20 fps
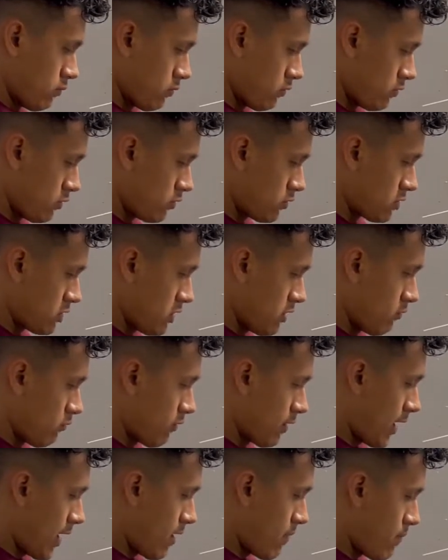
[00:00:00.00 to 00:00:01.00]
Usually
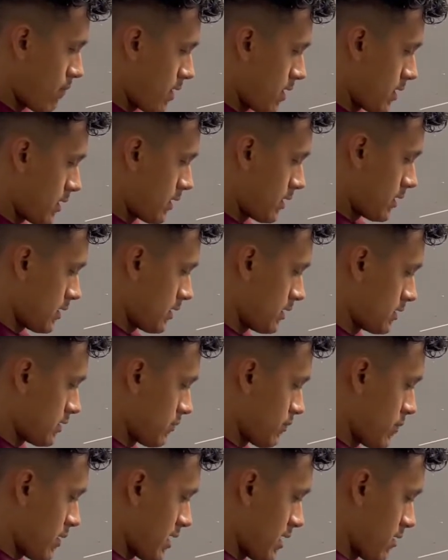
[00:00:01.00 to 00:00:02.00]
what I bend is
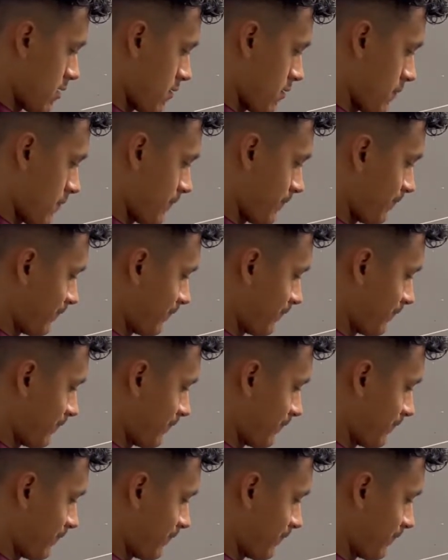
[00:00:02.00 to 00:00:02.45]
about